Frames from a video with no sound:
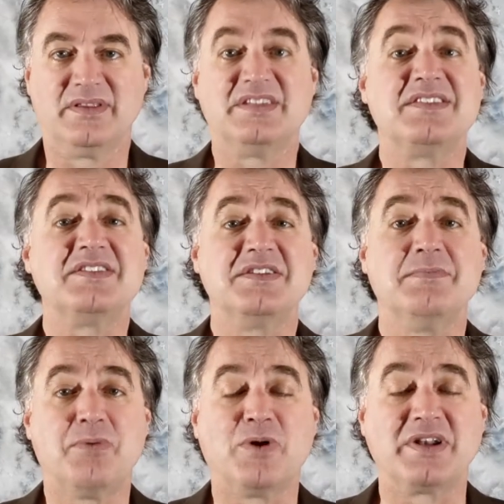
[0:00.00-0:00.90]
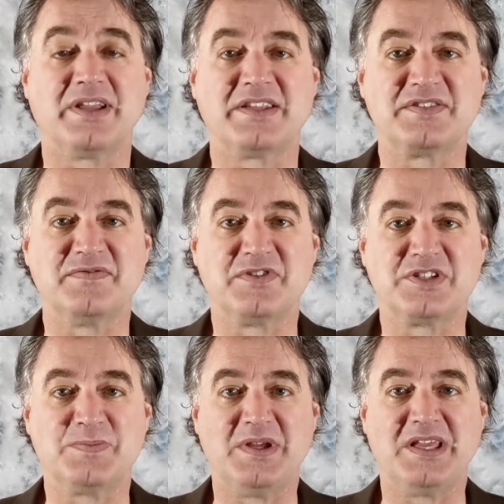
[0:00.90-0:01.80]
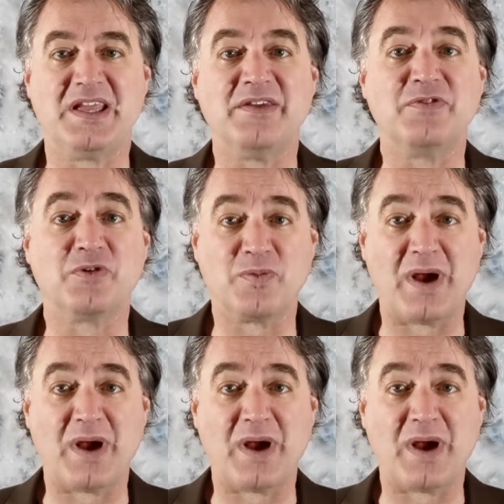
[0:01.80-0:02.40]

This is an important lesson for speaking if you're